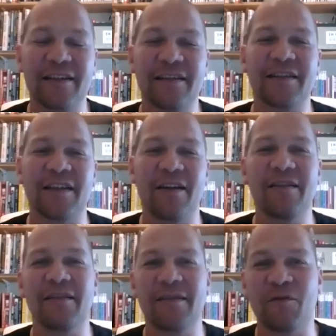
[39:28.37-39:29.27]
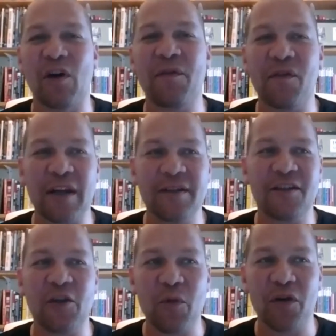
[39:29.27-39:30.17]
So rather than
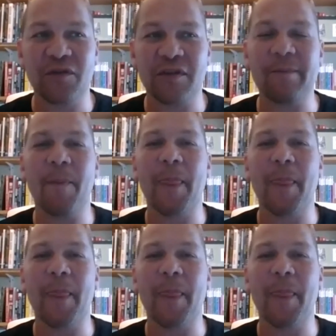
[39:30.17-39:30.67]
consume content,